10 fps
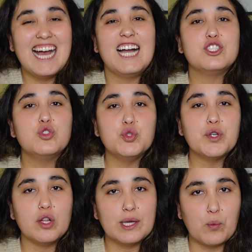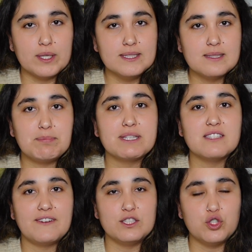I don't do it all at once because
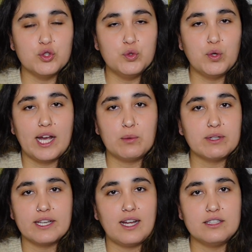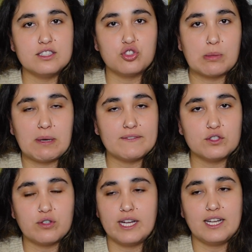if I do, I will, I just jump off the
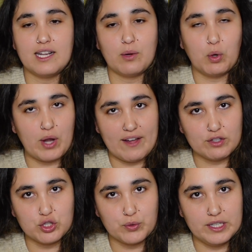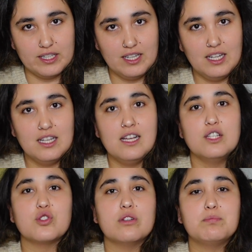train and I won't ever do it.
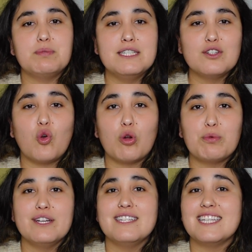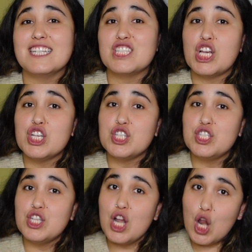So I've been incorporating things
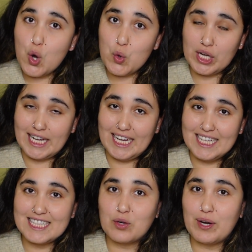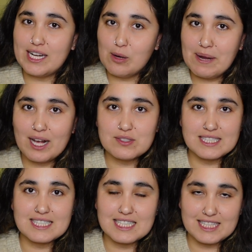slowly. Like right now my
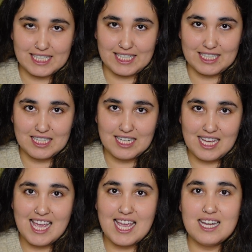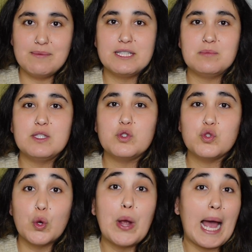house is clean and it makes me
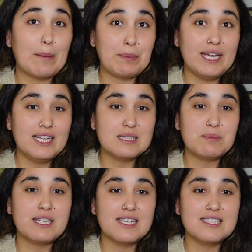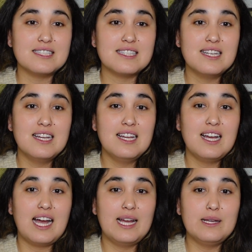so happy is because
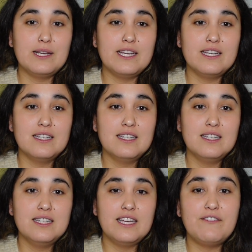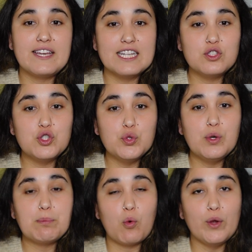I if it gets to
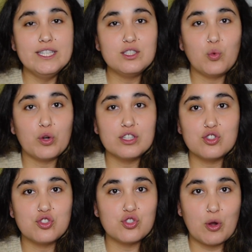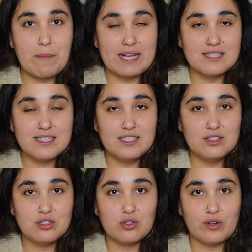a point where it's so
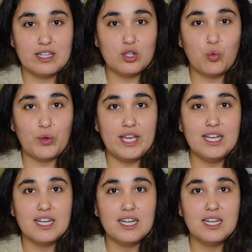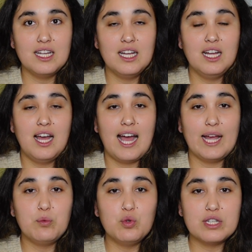messy during the week,
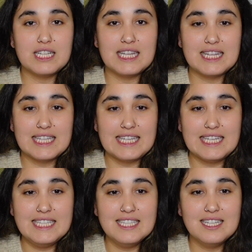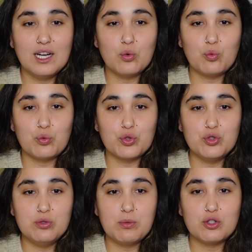I will clean a
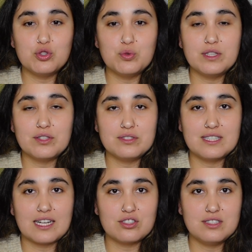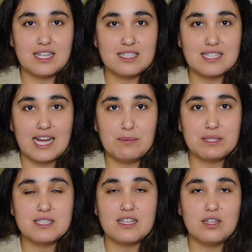room or do little sections at a time
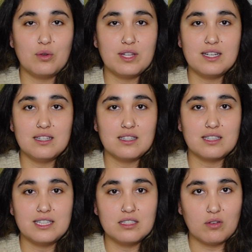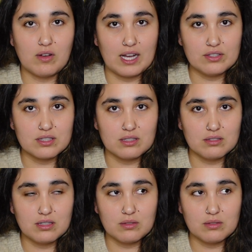because I know that clean the whole house and